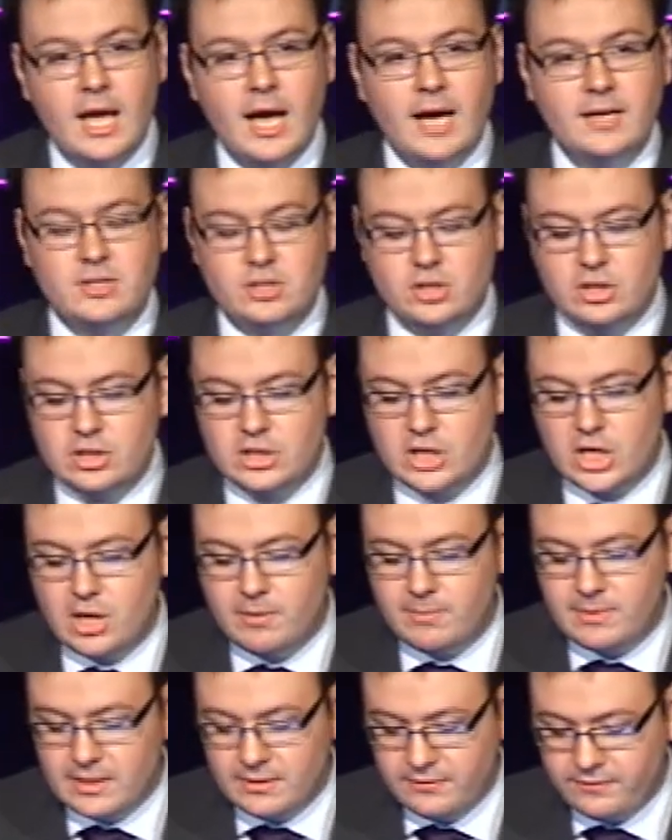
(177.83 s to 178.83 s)
and to
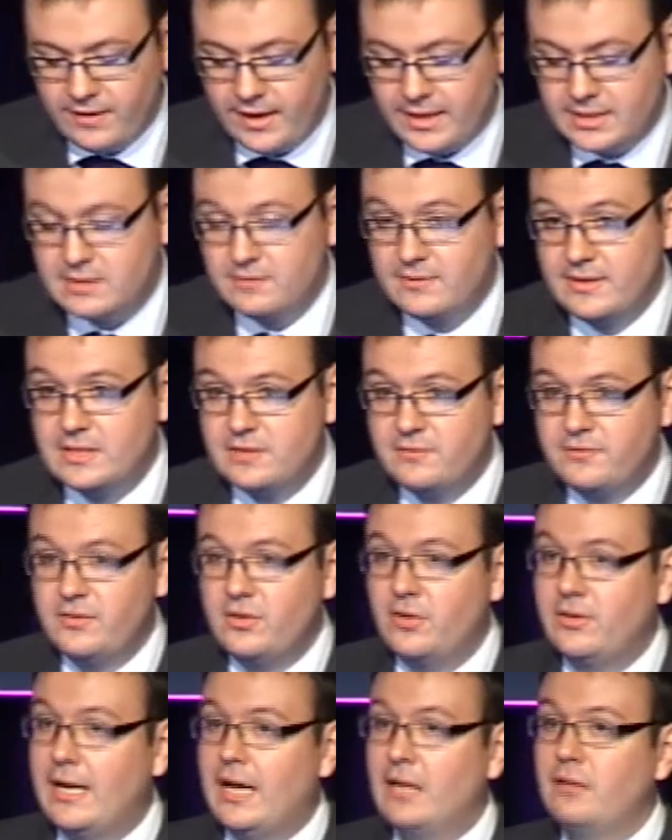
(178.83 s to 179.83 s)
determine the effect of
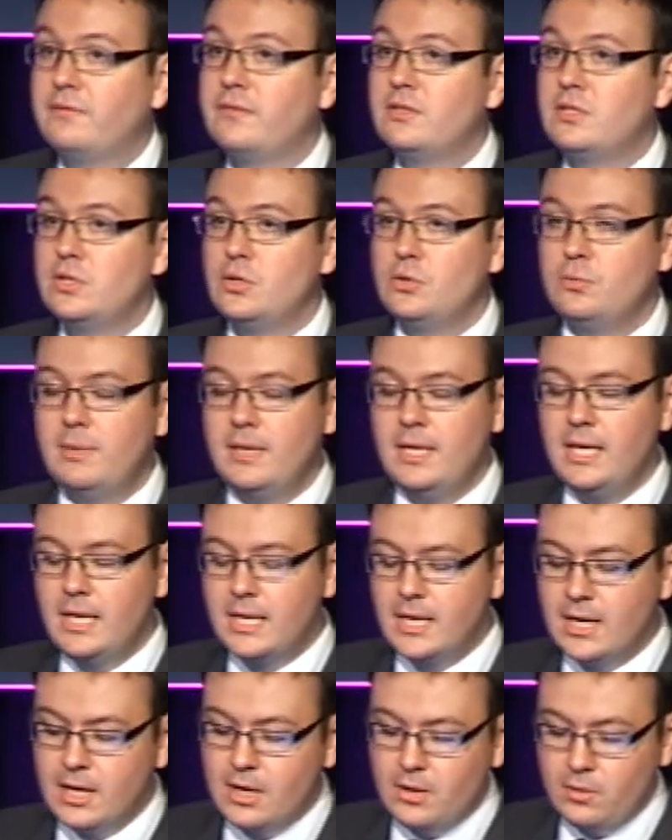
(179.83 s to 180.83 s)
interferon-alpha
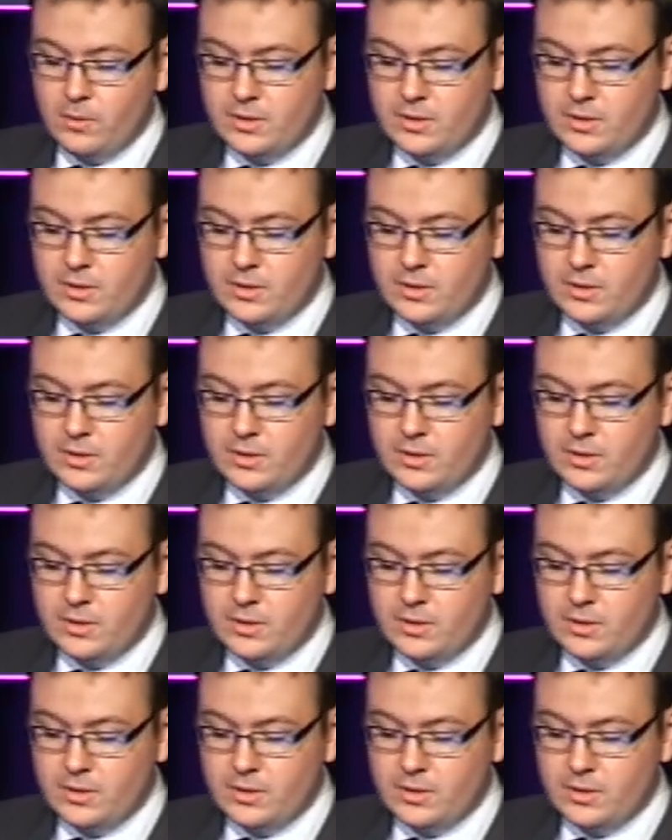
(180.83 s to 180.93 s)
2b,